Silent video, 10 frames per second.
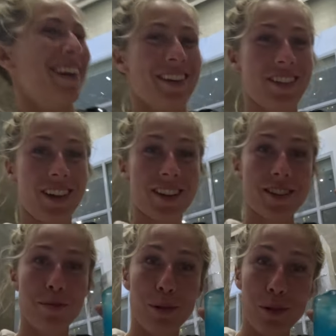We got
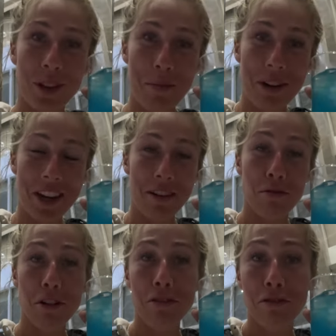some blue lemonade
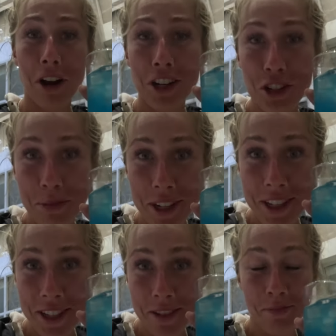
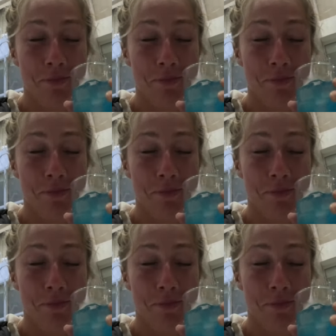refreshments.